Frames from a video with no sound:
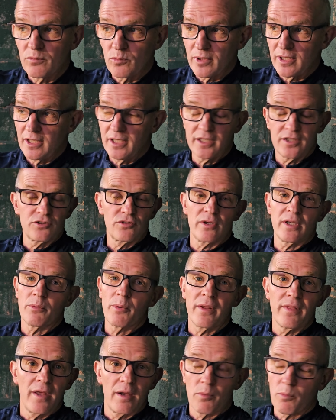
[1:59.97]
We literally
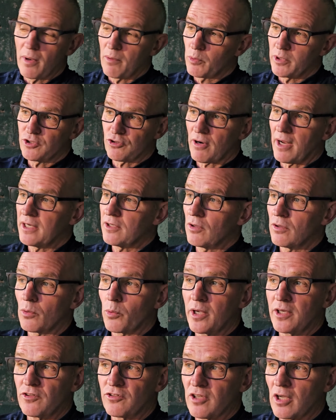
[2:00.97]
went there and we trained on the
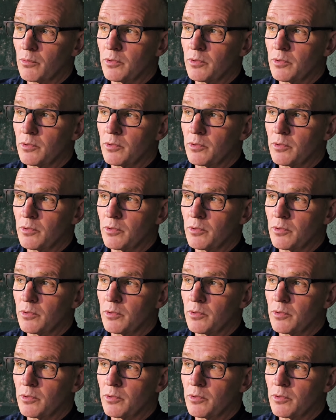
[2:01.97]
Wednesday.